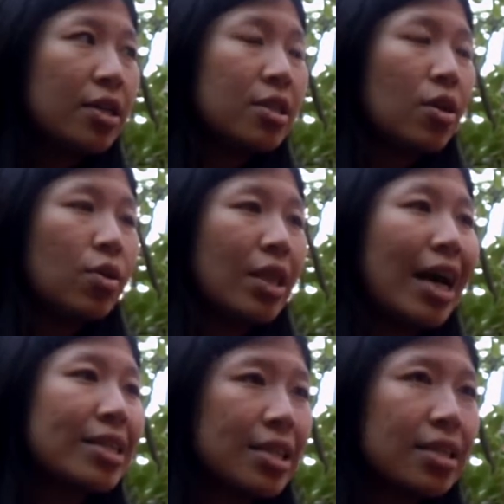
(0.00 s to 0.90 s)
So
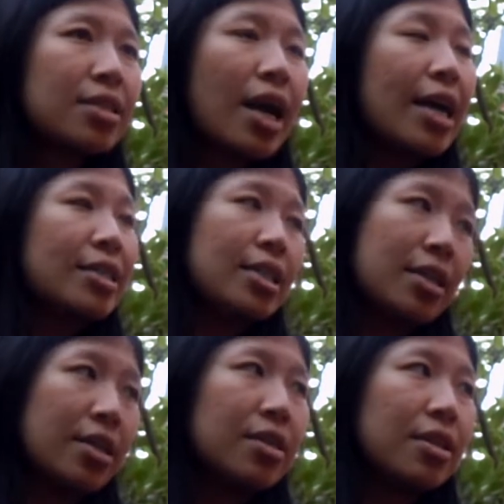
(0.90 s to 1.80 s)
that's the
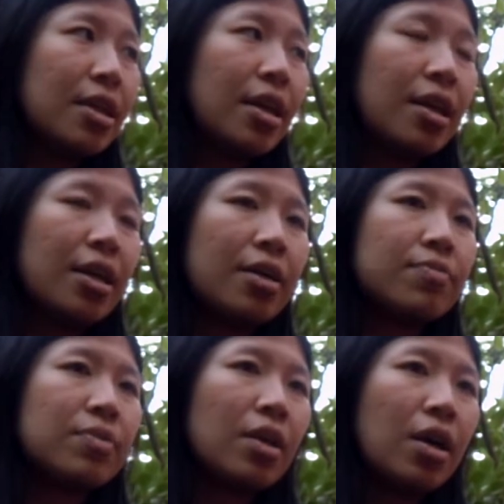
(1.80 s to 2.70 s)
idea,
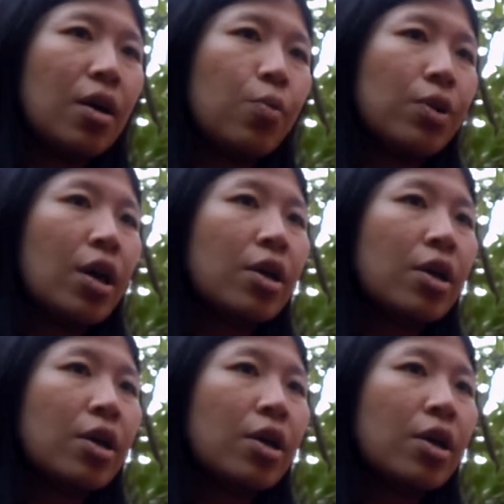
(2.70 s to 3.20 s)
and we are